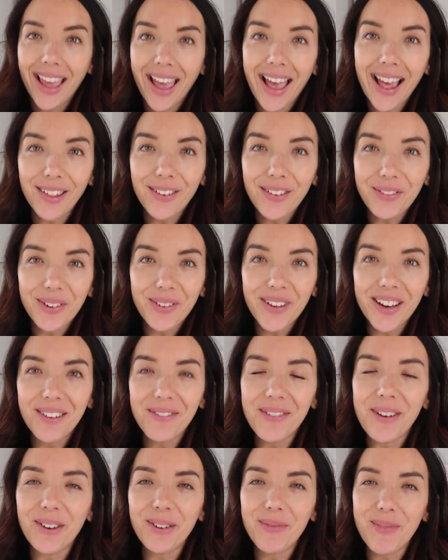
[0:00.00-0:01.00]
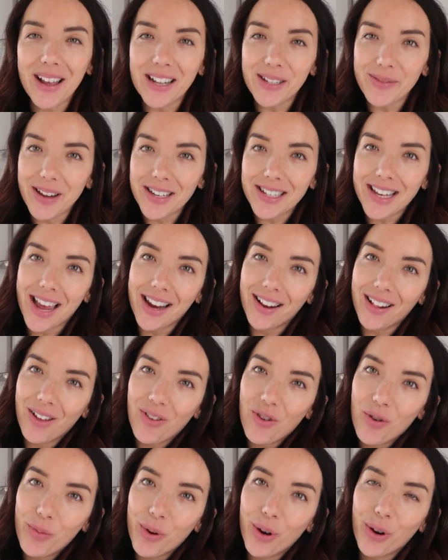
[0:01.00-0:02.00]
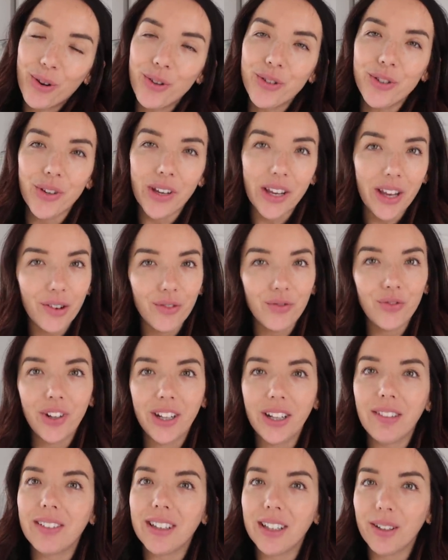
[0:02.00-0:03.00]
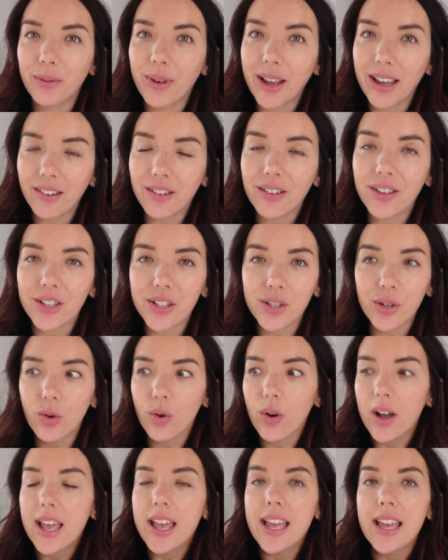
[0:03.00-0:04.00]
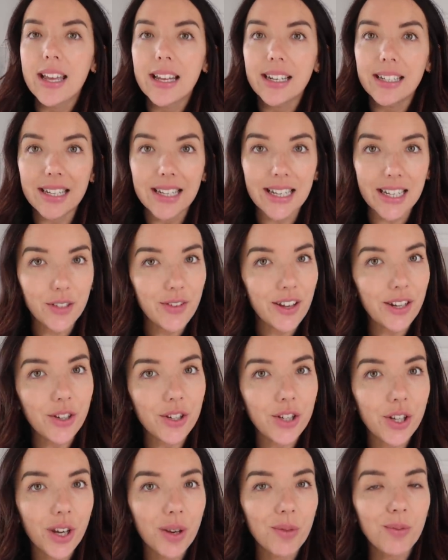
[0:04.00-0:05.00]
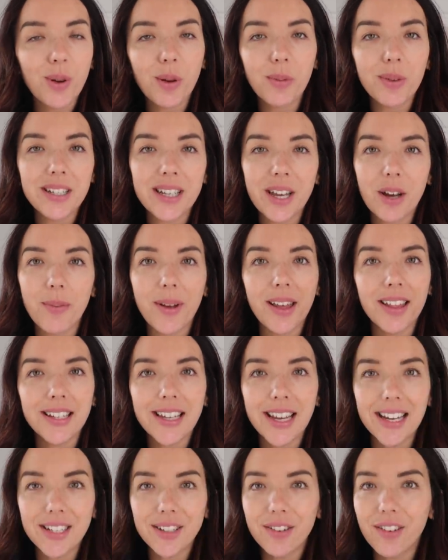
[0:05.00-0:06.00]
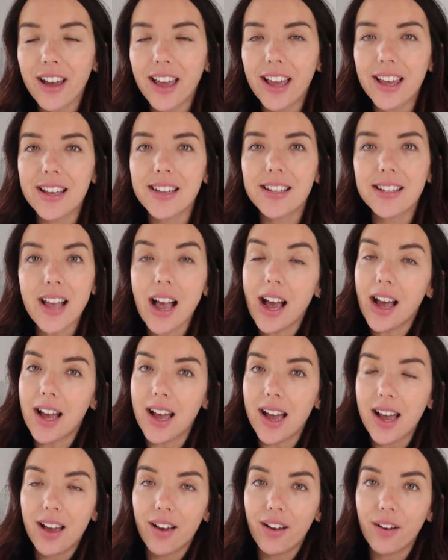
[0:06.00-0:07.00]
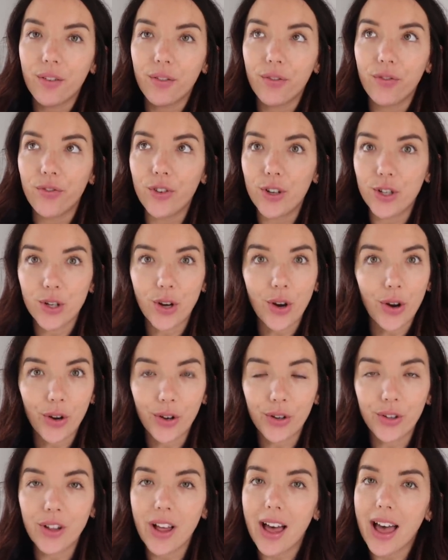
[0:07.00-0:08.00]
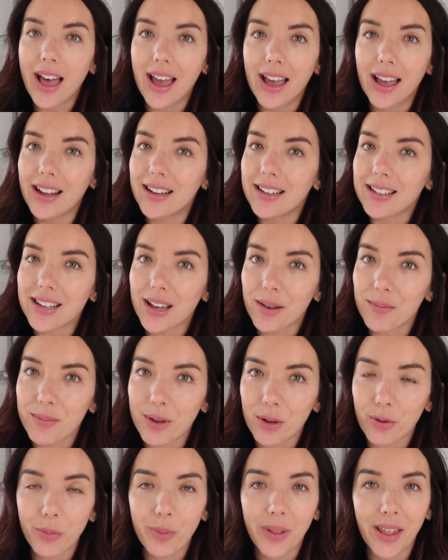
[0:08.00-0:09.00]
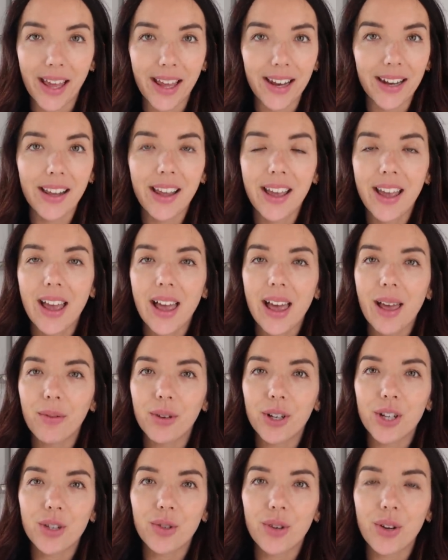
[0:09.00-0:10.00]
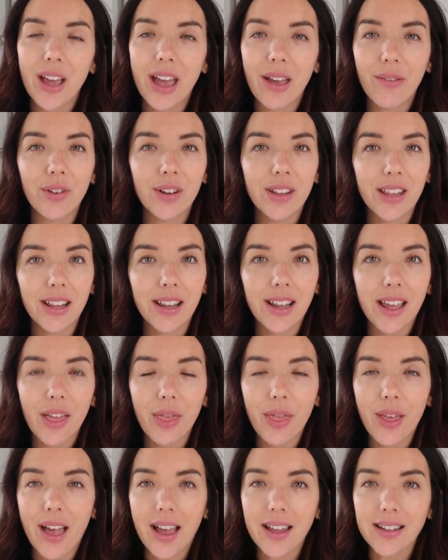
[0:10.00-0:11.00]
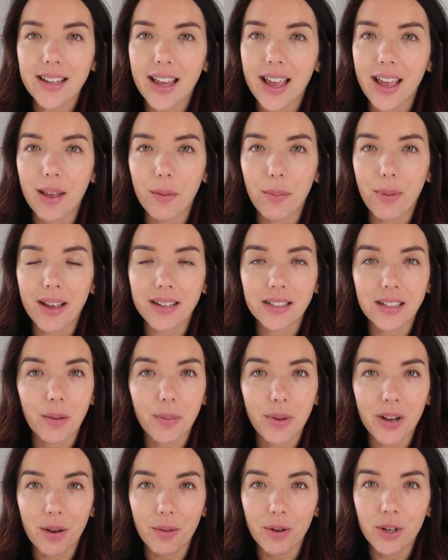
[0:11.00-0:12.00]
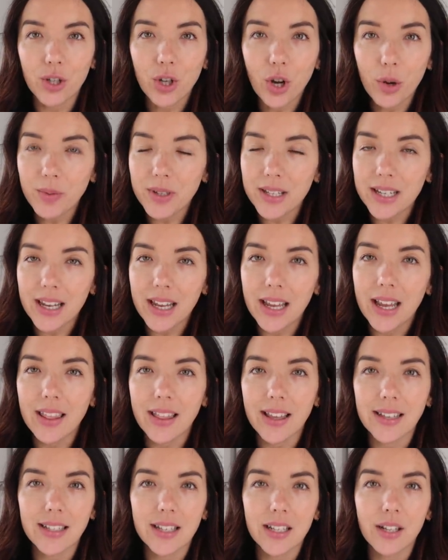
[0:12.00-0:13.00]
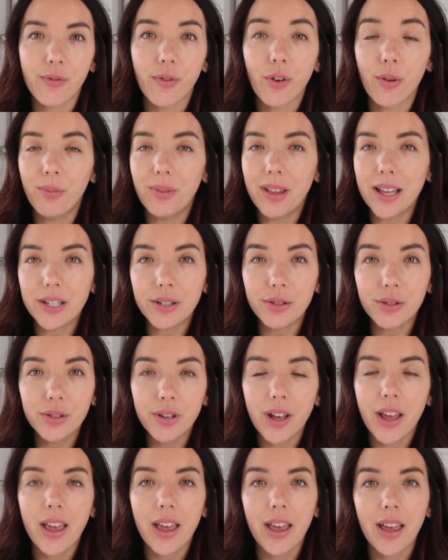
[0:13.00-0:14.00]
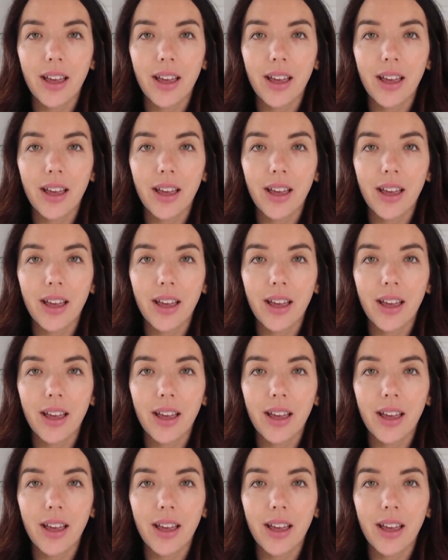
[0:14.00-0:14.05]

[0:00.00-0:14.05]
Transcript: Hello everyone and welcome back to my channel. I hope you're all doing really, really well. So today's video, as you can probably tell by the title, is a food haul and a meal plan. I'm going to show you everything that I picked up in our shop today. This is from Lidl.